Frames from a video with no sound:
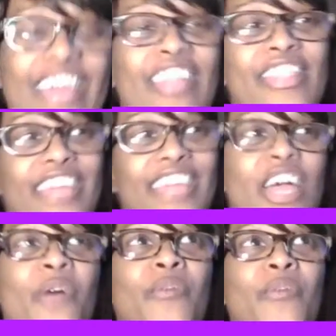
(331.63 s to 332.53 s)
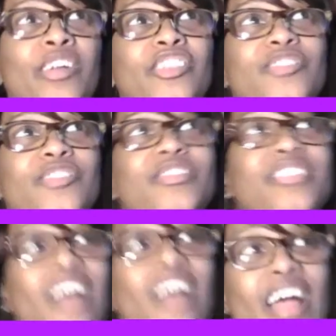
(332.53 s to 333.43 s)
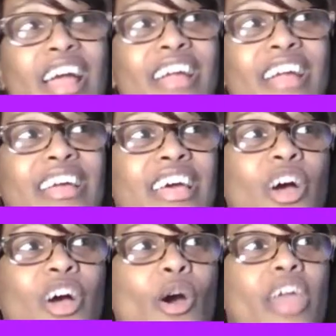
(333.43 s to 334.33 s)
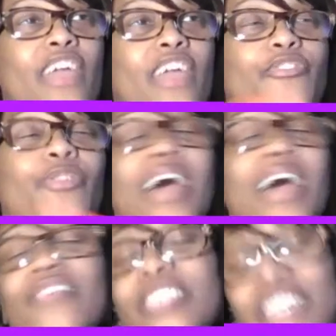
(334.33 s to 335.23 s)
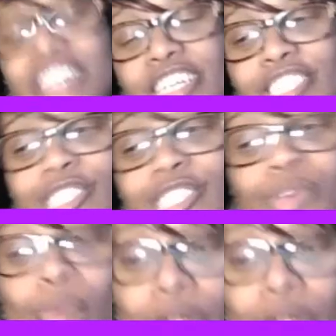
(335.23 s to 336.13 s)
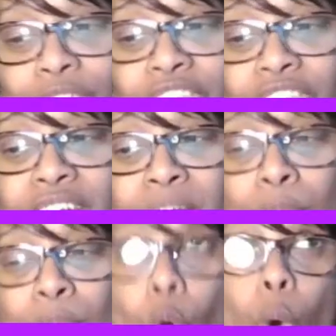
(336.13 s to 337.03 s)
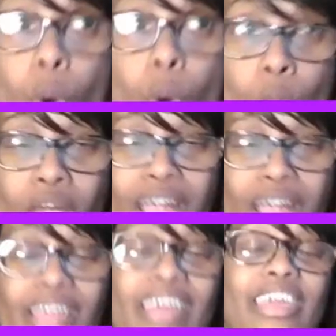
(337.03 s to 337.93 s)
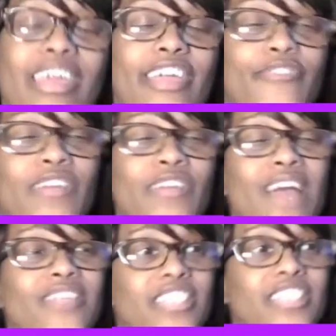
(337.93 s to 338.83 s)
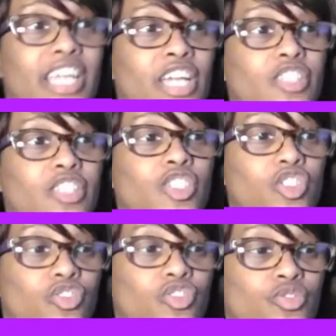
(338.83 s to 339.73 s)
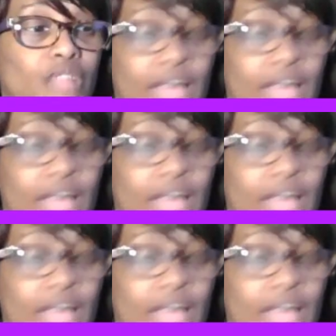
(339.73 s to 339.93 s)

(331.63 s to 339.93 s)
And then once you start, if you have a chance to work with them, or if you have a chance to